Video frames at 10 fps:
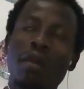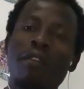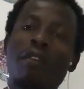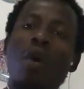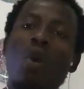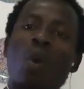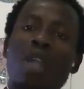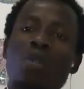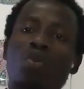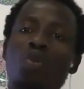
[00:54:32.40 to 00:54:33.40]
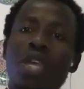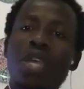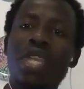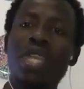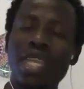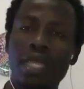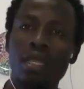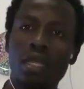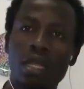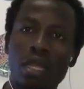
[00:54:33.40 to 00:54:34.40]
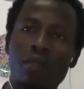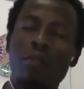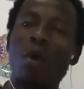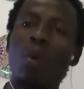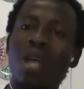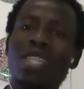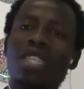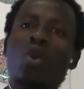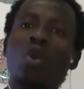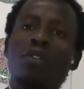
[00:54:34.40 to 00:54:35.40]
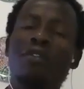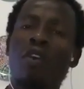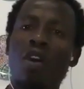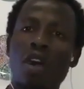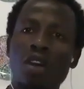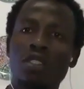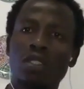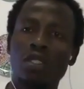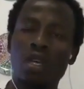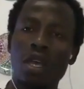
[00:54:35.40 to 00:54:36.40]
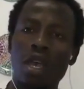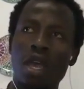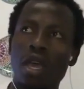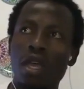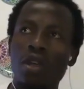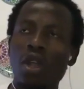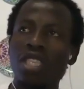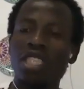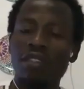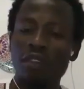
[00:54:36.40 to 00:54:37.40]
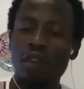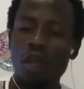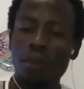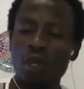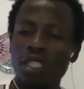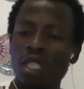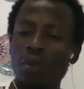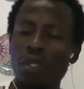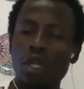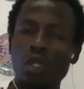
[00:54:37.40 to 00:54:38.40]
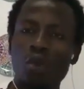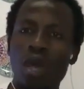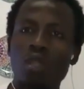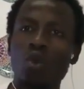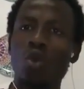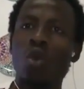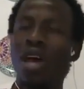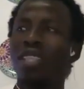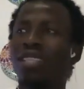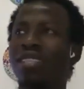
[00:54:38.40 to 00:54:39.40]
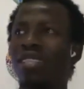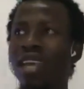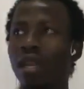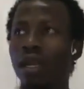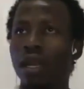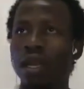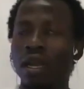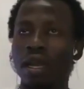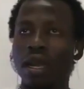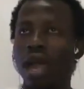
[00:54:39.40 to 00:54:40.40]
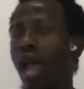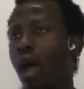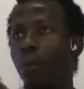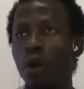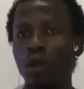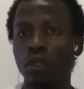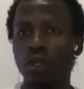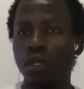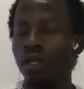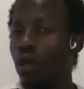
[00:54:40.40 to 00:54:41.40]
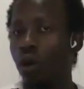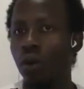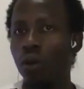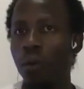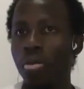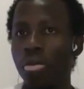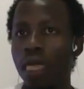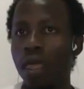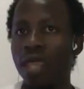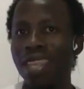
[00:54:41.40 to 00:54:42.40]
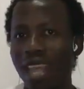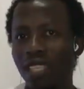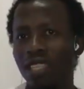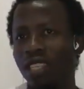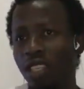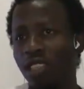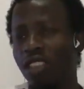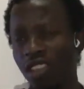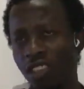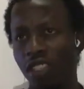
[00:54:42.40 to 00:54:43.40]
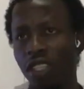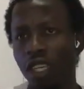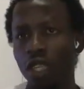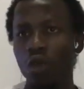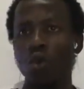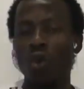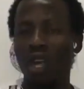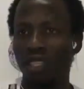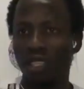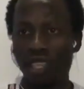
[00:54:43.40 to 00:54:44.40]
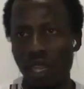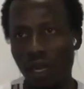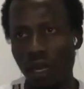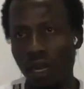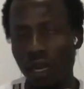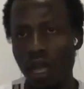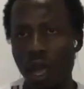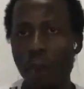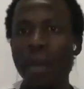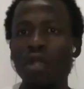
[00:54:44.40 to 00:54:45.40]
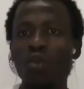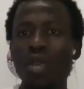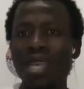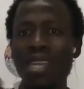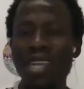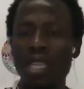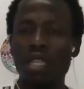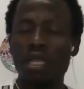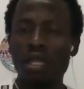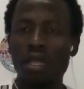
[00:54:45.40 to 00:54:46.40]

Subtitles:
for what we need, for what is good for us? Not develop something we just want to go and sell abroad. No. Yes, it is necessary to go and sell, but we need,